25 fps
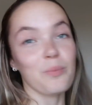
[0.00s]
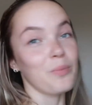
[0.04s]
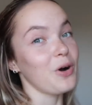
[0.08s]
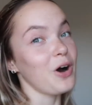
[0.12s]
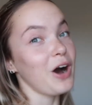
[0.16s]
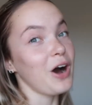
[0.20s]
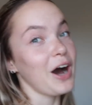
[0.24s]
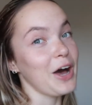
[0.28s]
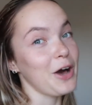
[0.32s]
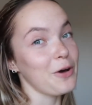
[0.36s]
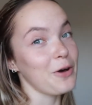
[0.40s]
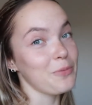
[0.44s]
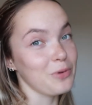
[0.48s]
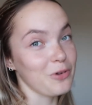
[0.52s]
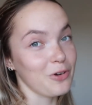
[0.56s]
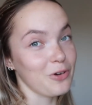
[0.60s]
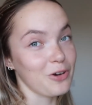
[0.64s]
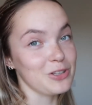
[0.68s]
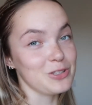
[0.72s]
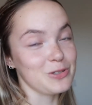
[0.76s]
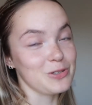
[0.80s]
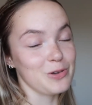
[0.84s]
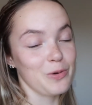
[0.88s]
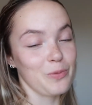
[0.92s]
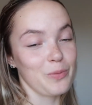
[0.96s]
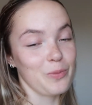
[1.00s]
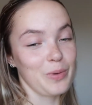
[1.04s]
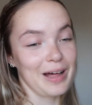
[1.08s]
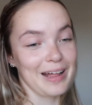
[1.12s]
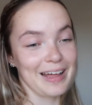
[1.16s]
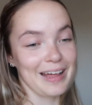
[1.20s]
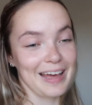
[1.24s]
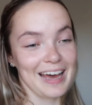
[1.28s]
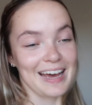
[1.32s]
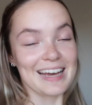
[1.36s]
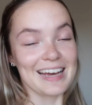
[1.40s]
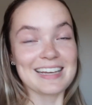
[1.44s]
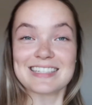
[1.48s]
But I hope you're all doing
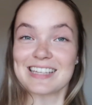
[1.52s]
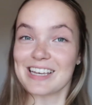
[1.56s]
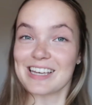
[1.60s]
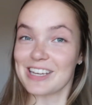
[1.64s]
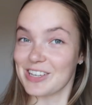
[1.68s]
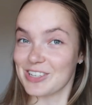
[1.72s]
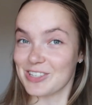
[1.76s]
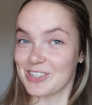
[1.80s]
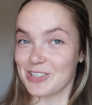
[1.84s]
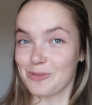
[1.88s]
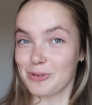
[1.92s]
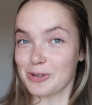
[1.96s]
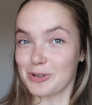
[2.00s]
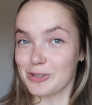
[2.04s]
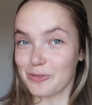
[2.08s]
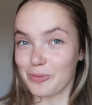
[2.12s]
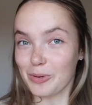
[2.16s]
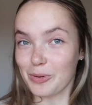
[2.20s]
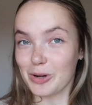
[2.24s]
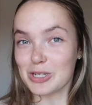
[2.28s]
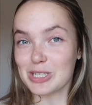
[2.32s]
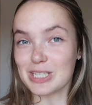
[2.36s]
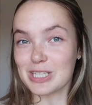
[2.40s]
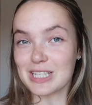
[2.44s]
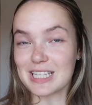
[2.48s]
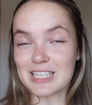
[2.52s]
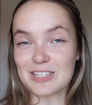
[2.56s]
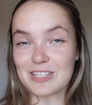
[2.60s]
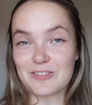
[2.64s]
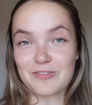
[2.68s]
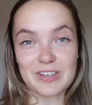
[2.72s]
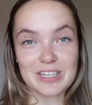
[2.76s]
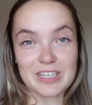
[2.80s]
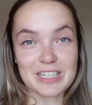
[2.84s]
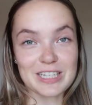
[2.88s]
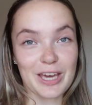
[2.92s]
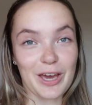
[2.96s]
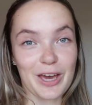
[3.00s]
well, guys. Thank you so much for watching this
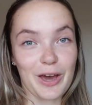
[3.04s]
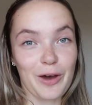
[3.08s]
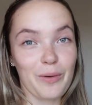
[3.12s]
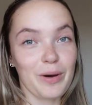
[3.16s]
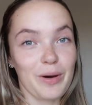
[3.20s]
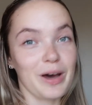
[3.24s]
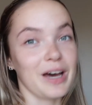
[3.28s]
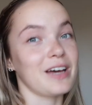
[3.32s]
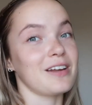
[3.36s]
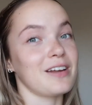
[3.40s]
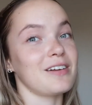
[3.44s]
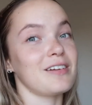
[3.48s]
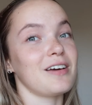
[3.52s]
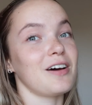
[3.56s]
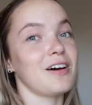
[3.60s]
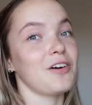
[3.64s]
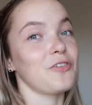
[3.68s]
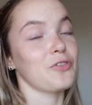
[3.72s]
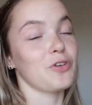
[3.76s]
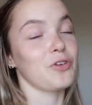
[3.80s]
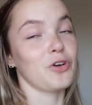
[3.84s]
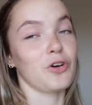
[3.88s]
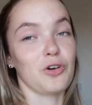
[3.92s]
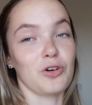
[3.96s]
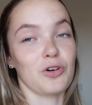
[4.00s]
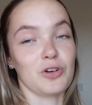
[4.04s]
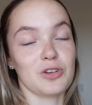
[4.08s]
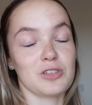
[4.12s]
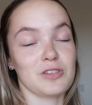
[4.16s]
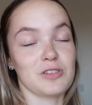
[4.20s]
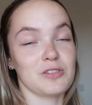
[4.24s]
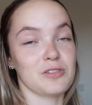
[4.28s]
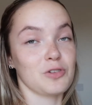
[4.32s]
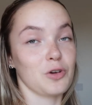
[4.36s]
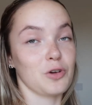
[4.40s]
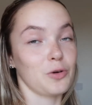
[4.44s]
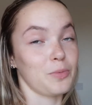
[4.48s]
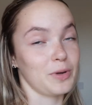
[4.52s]
video and of
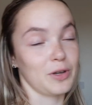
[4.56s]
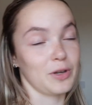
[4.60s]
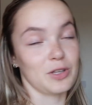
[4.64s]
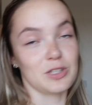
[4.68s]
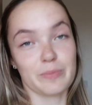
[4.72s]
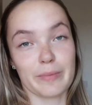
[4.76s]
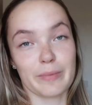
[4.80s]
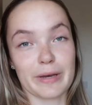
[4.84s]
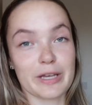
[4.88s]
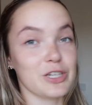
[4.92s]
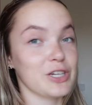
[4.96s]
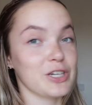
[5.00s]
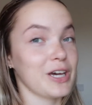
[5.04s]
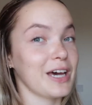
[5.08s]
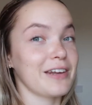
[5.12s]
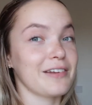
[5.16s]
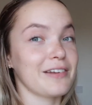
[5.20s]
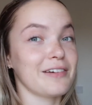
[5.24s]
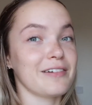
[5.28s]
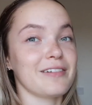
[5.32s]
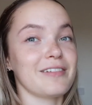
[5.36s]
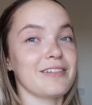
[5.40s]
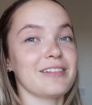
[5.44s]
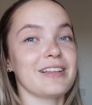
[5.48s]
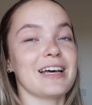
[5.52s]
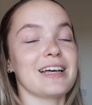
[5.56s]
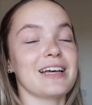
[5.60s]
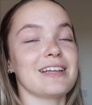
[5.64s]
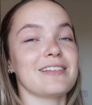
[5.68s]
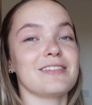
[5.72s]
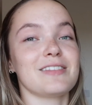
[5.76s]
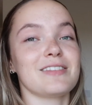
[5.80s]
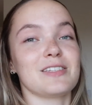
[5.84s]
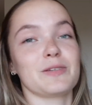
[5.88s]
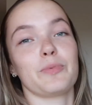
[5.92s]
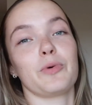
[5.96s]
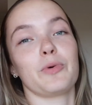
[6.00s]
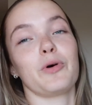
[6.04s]
course coming onto my channel
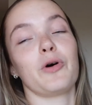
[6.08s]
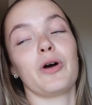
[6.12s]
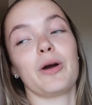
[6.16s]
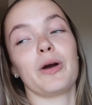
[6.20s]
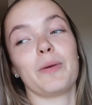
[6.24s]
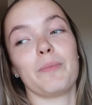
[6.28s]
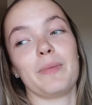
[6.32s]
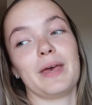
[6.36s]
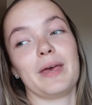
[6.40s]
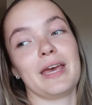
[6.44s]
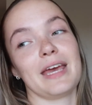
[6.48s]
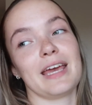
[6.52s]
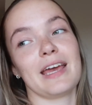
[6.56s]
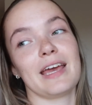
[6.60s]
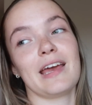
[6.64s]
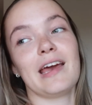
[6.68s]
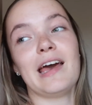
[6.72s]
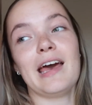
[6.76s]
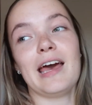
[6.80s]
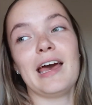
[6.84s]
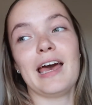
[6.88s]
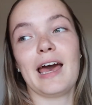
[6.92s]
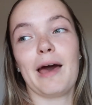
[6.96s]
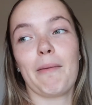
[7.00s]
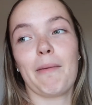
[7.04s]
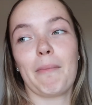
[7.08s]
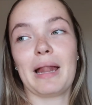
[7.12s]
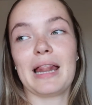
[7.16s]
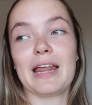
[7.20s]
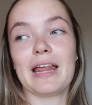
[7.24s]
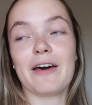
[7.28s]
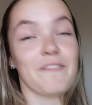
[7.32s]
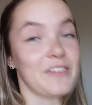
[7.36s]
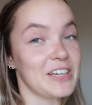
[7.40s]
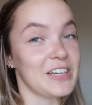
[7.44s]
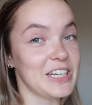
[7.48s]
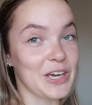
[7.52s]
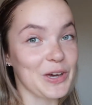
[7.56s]
and supporting me and my
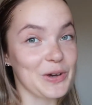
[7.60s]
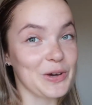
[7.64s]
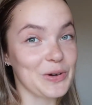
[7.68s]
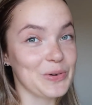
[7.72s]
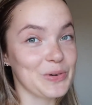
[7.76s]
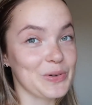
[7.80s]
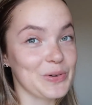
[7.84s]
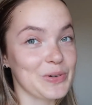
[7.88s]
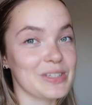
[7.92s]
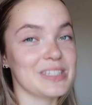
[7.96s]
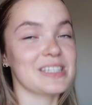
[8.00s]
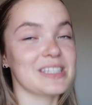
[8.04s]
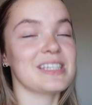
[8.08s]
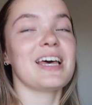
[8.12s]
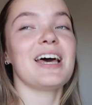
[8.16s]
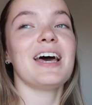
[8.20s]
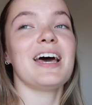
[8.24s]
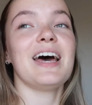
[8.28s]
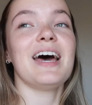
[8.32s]
little videos.